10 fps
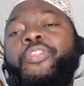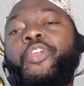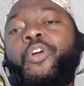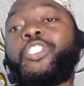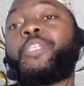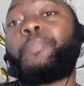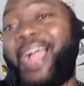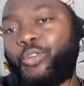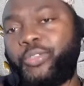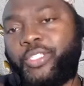your
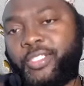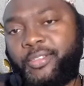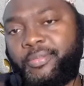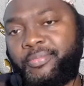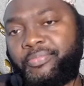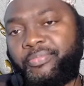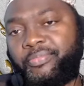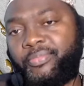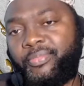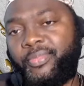spouse.
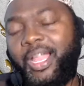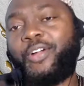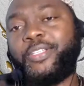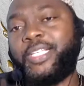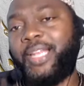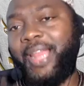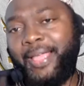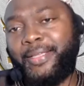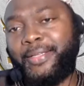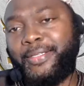How is it
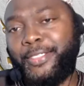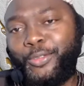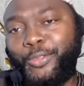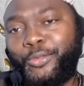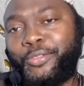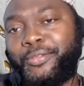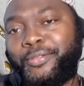like? Is it good?